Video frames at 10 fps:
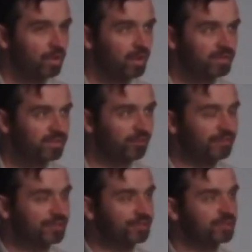
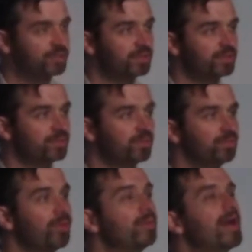Selfish.
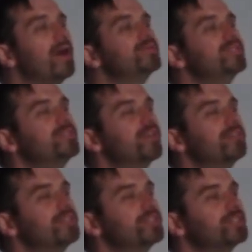Well, how was he
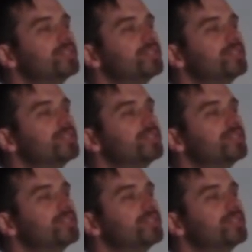selfish?